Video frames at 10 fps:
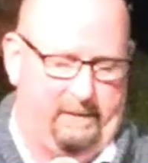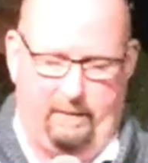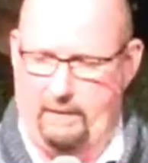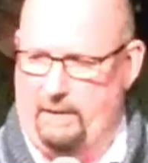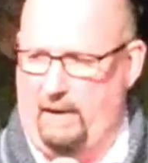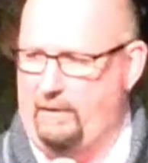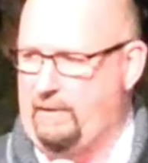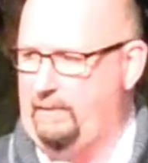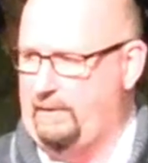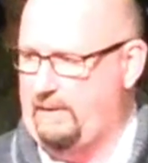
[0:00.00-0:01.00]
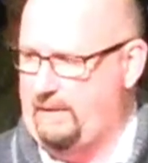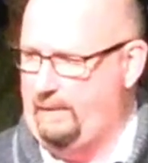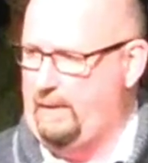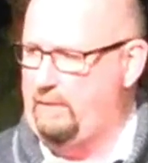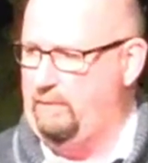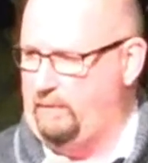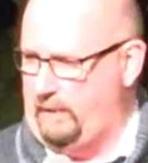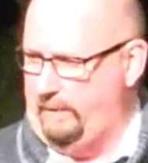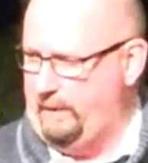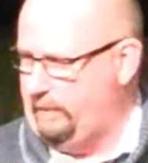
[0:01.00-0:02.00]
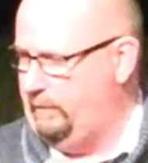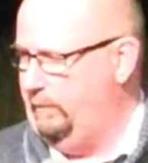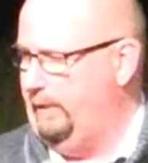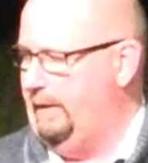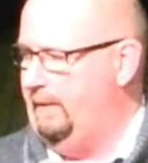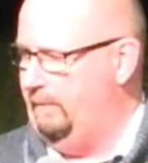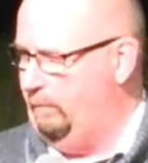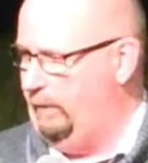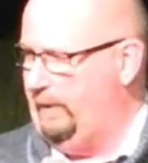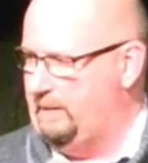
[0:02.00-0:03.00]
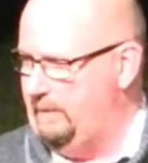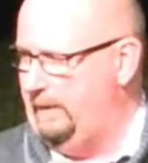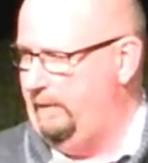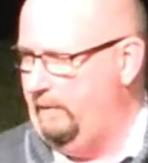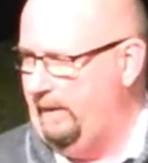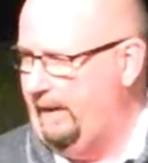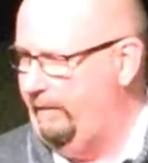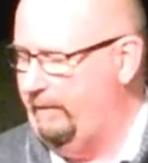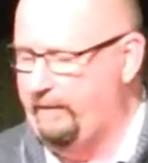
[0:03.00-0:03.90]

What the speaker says: some of the scholarship recipients will share their story and what that's meant in their life.